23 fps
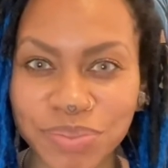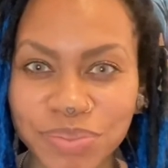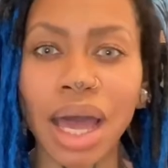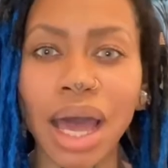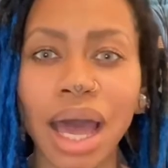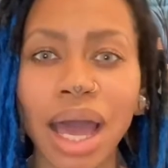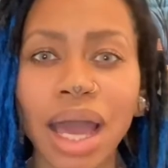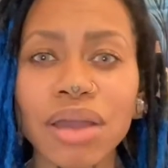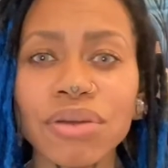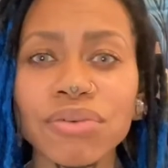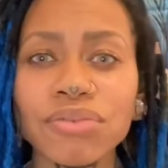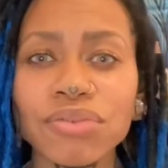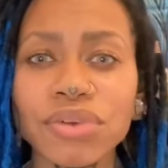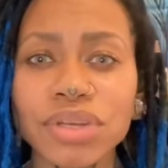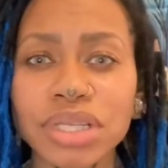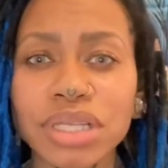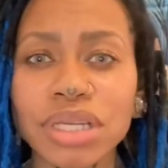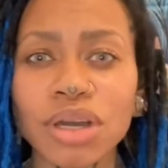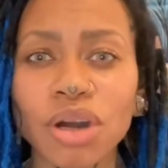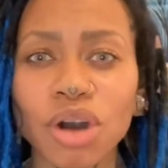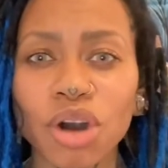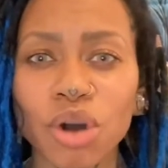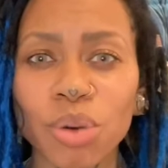I
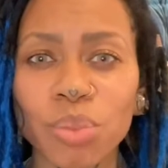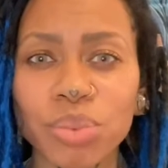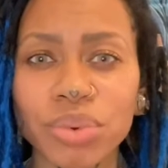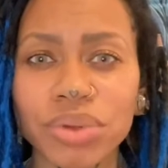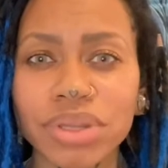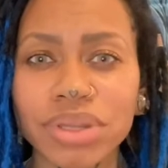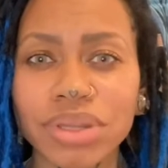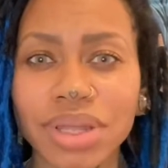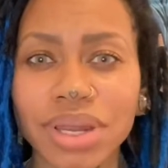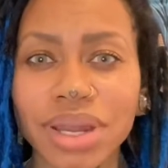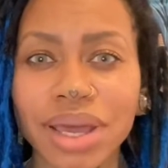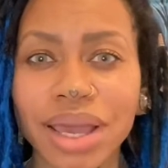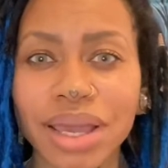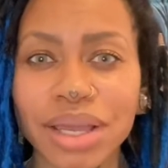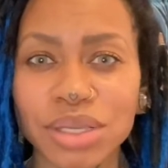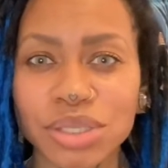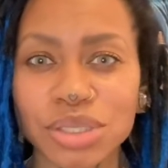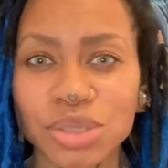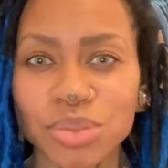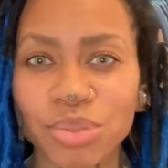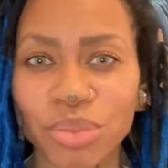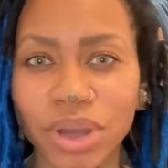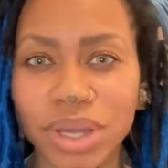really hope that I
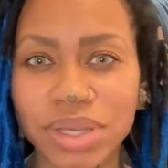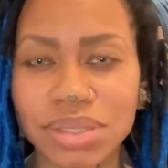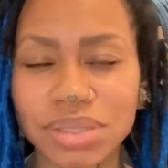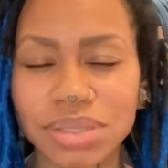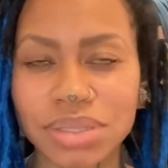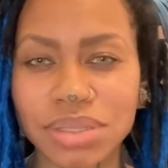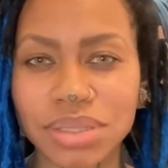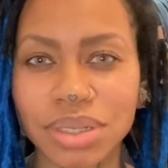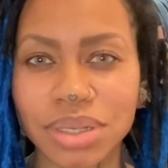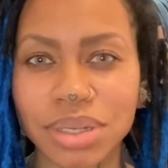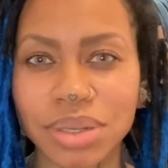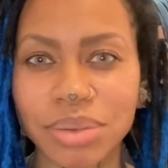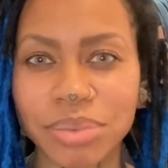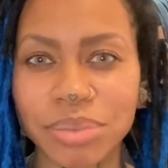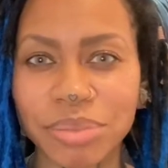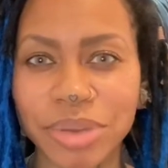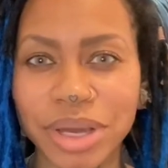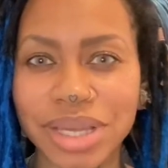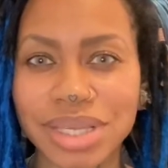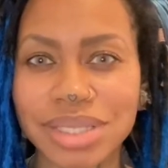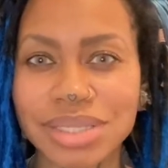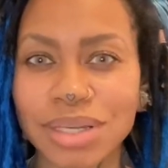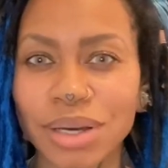expressed
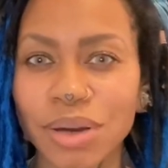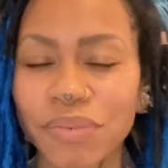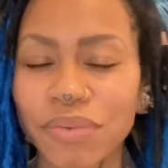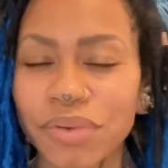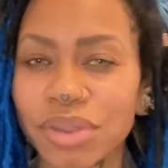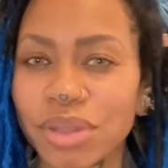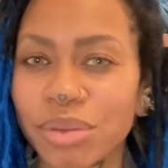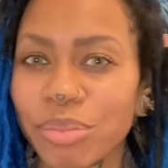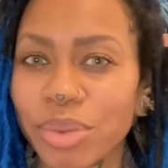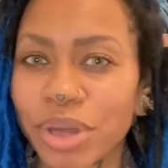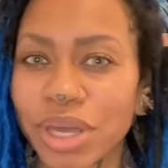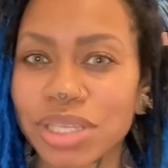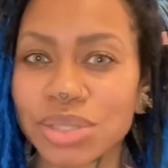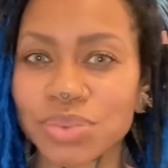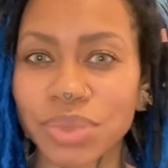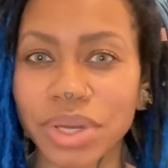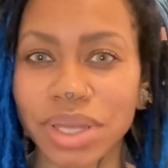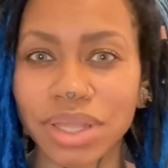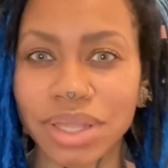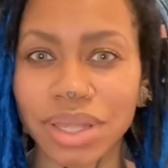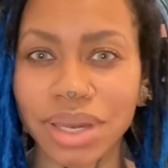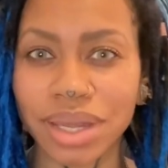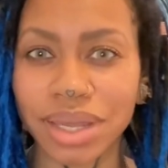myself in the best way
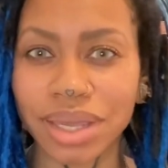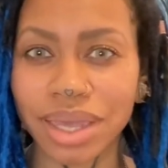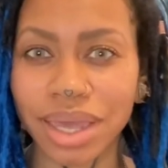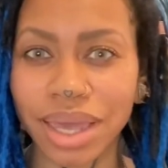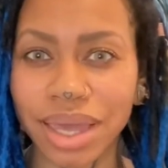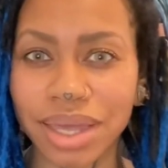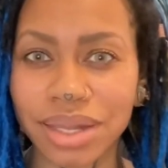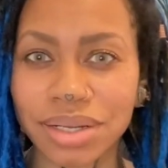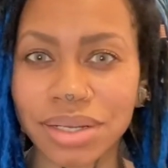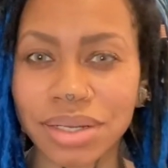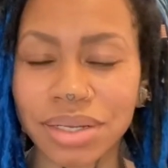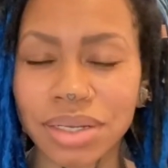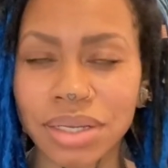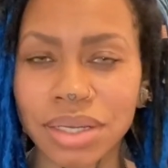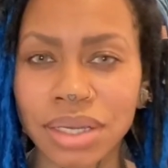that I can.